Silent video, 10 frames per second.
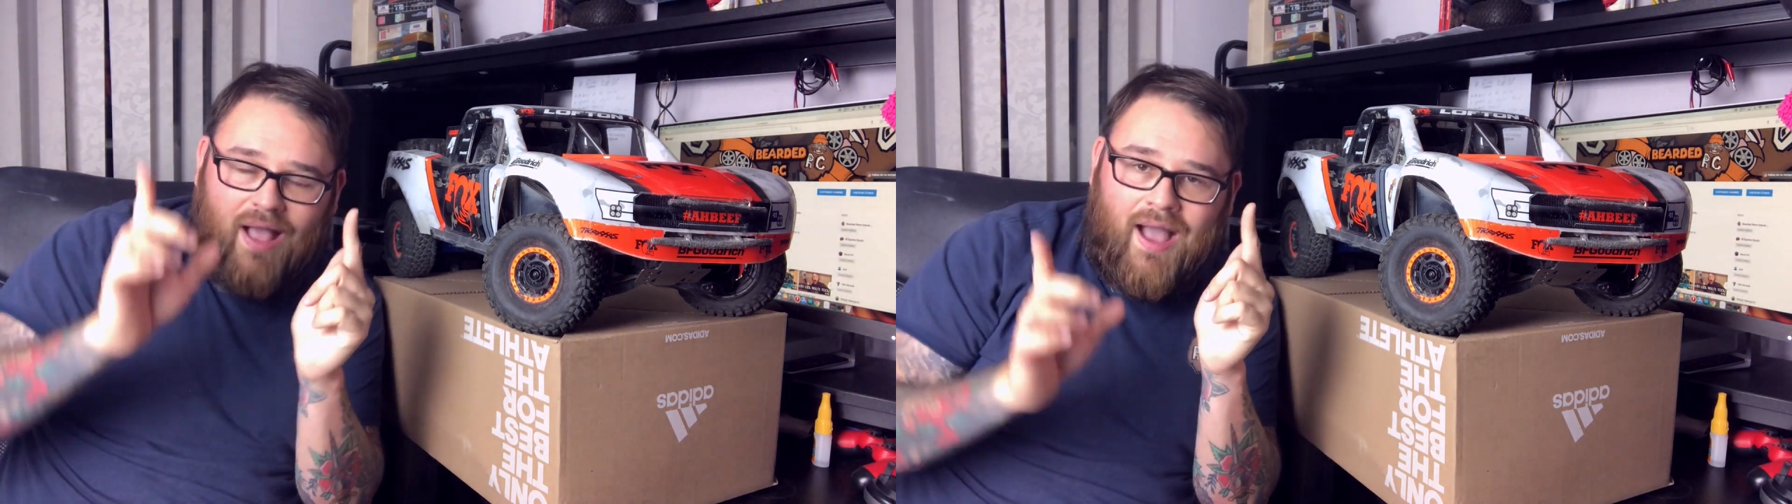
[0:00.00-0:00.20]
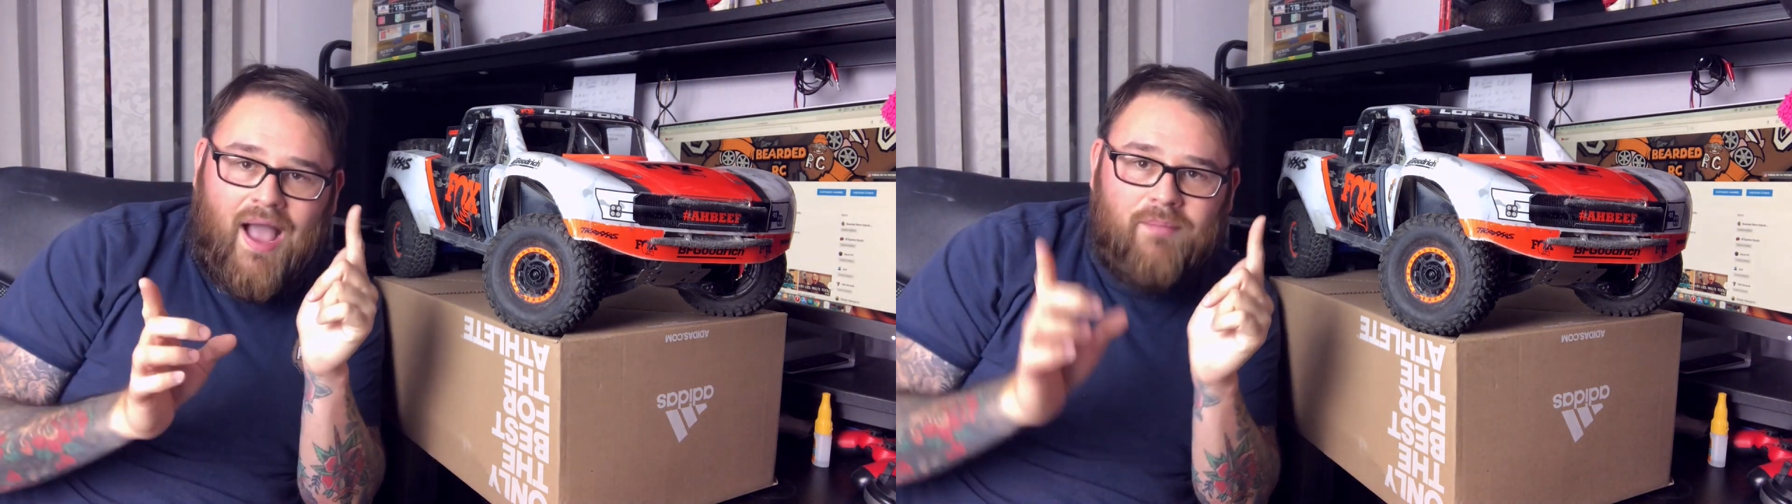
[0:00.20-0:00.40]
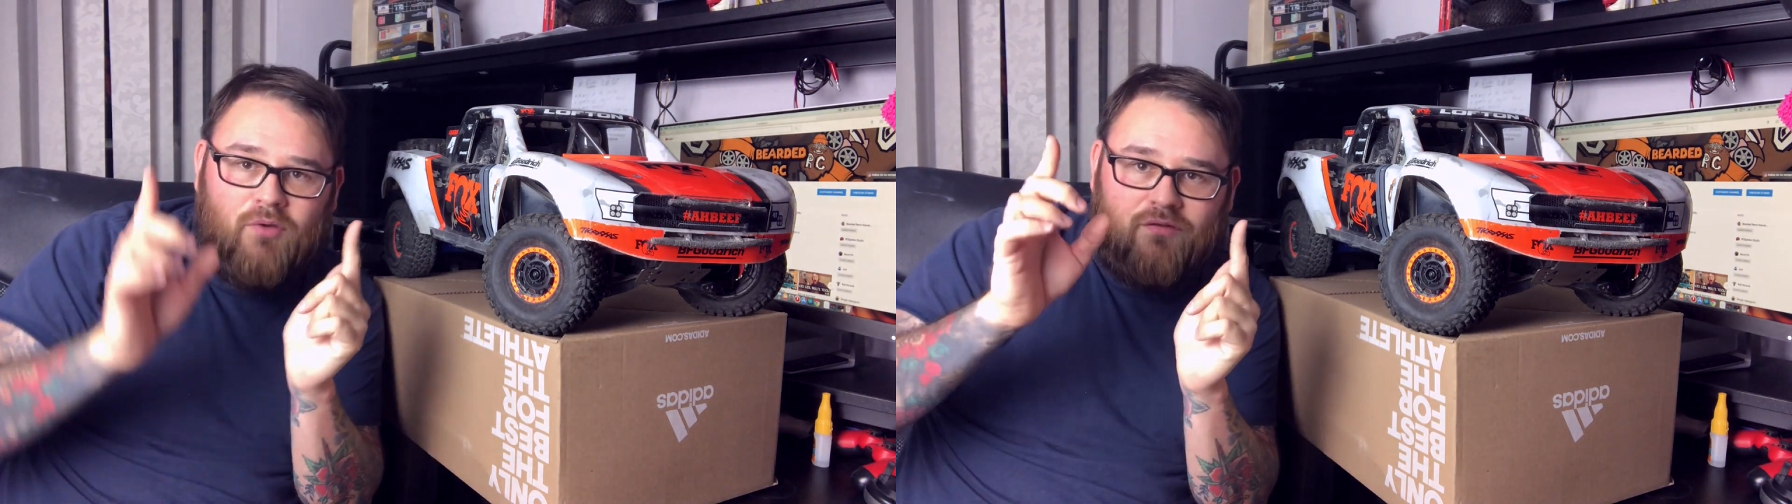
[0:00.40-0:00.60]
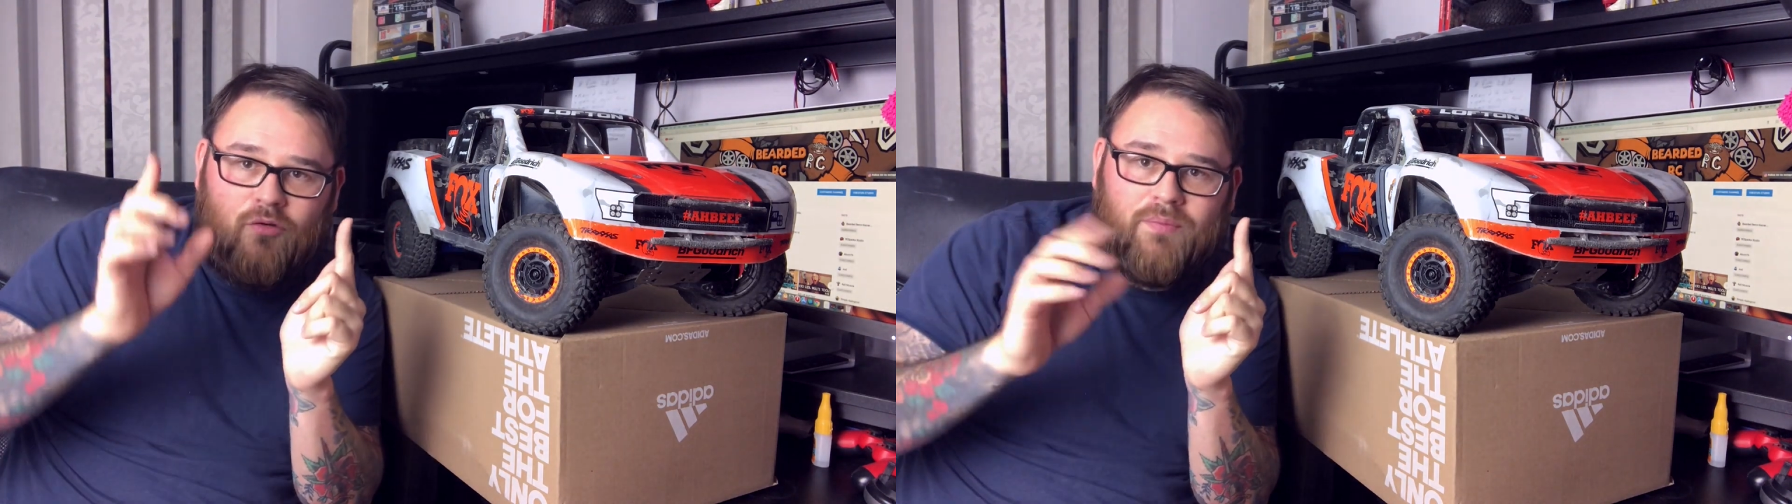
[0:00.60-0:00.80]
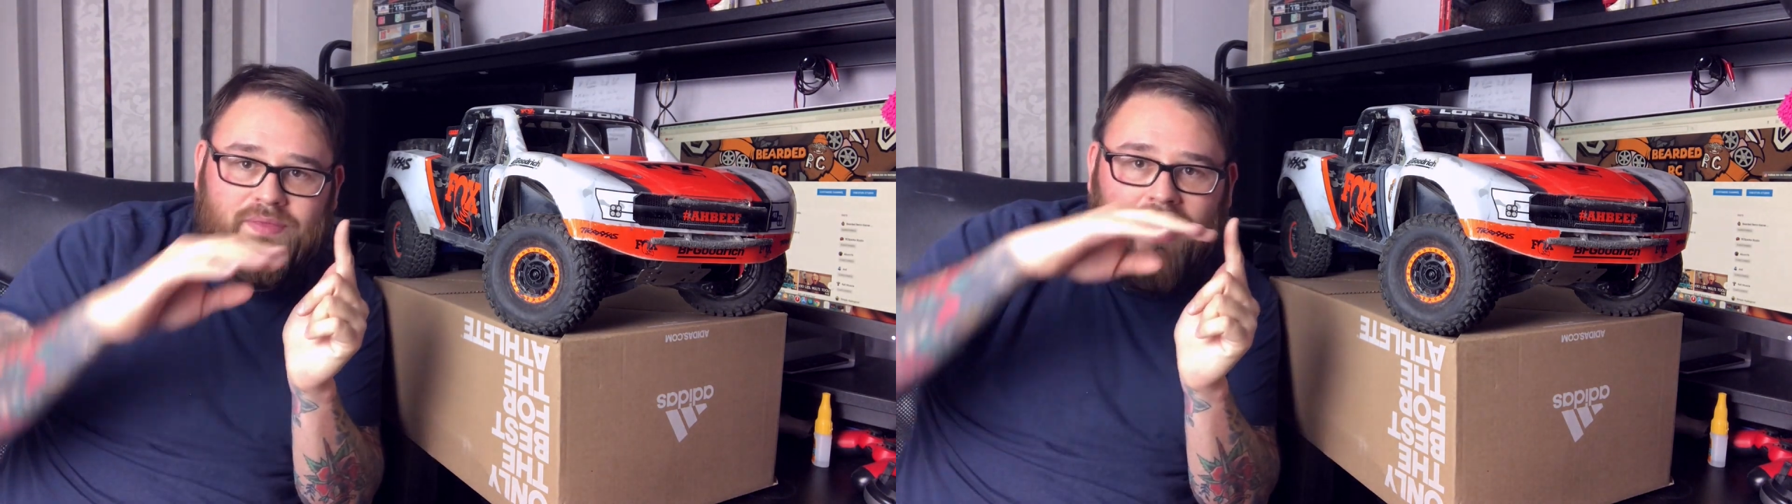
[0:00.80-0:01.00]
arm
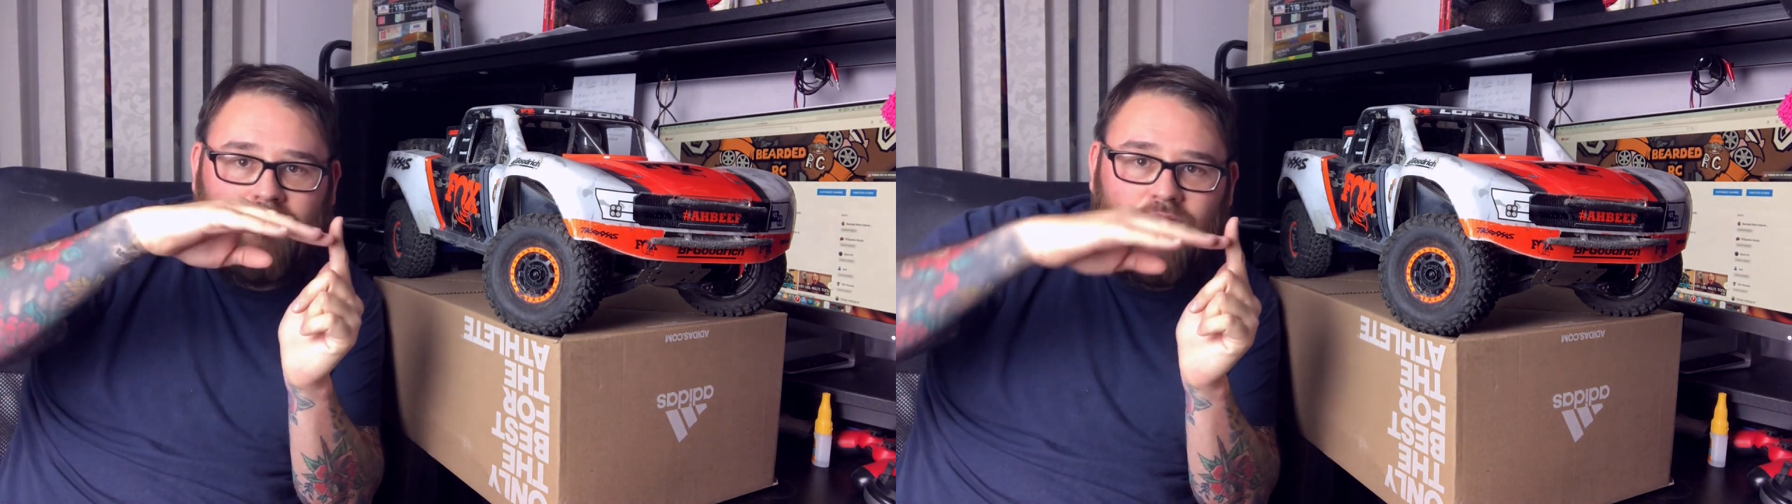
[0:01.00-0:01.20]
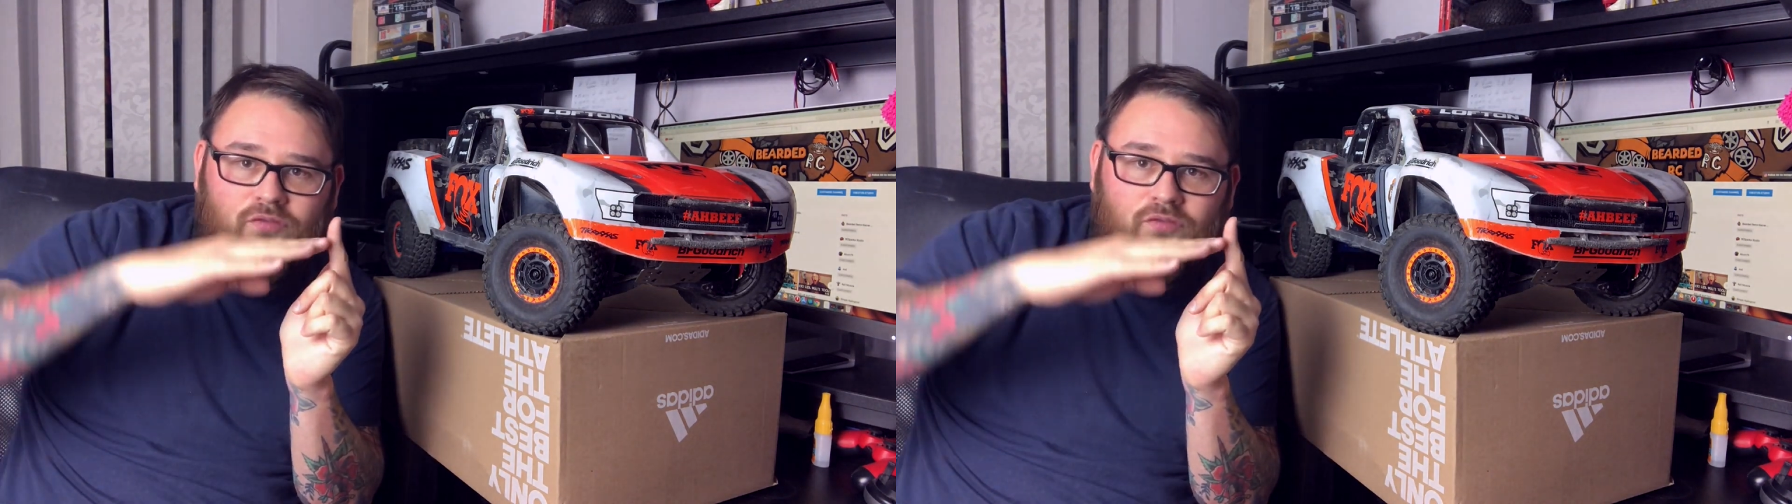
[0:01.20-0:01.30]
moving up and down,